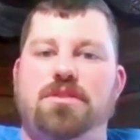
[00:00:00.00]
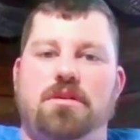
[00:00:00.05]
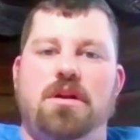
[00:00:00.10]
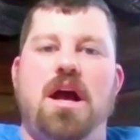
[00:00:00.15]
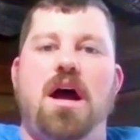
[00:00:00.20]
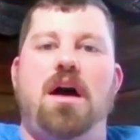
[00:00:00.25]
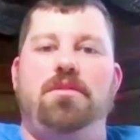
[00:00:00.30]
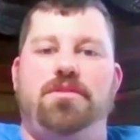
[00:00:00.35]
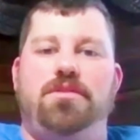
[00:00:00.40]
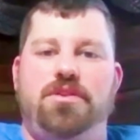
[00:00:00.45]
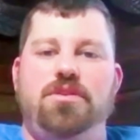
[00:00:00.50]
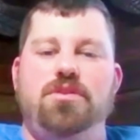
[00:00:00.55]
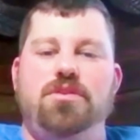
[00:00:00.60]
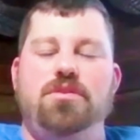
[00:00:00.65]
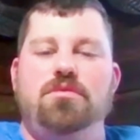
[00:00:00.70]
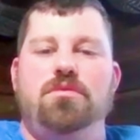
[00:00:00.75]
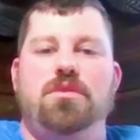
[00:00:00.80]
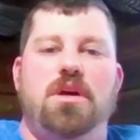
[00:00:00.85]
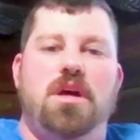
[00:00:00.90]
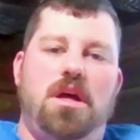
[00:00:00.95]
are out
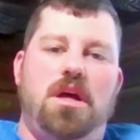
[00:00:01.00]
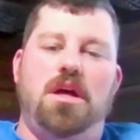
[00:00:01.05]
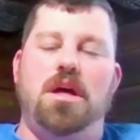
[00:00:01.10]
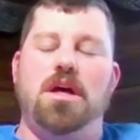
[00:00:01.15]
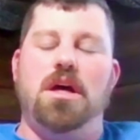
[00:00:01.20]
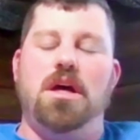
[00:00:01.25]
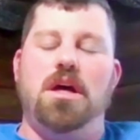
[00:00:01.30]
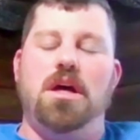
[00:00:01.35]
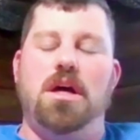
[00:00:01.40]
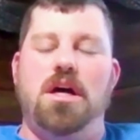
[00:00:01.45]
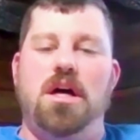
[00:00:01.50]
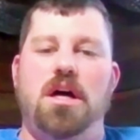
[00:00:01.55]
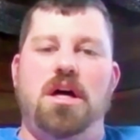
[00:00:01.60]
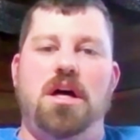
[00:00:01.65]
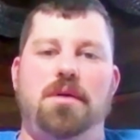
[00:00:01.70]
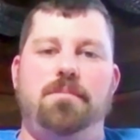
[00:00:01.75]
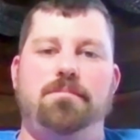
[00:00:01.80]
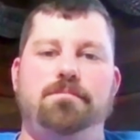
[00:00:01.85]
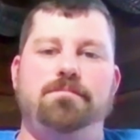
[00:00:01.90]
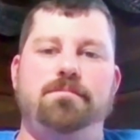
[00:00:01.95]
too.
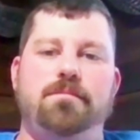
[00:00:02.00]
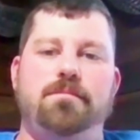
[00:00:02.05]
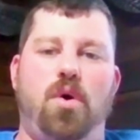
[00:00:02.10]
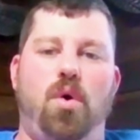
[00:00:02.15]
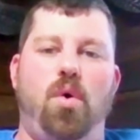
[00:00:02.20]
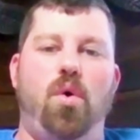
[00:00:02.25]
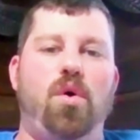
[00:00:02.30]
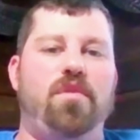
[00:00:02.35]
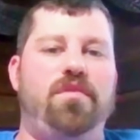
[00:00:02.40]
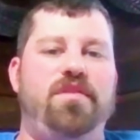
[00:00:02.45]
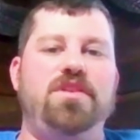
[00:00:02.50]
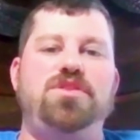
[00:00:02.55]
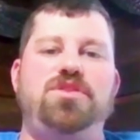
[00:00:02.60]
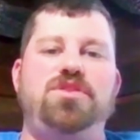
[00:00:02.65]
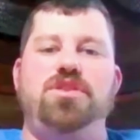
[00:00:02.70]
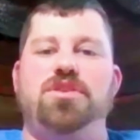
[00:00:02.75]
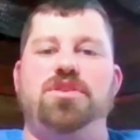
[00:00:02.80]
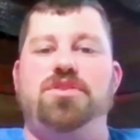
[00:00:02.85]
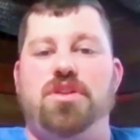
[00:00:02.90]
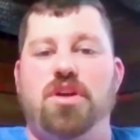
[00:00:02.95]
Or if it's
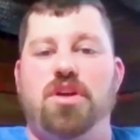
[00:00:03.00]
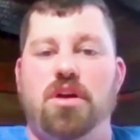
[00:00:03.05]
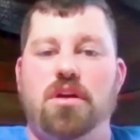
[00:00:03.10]
just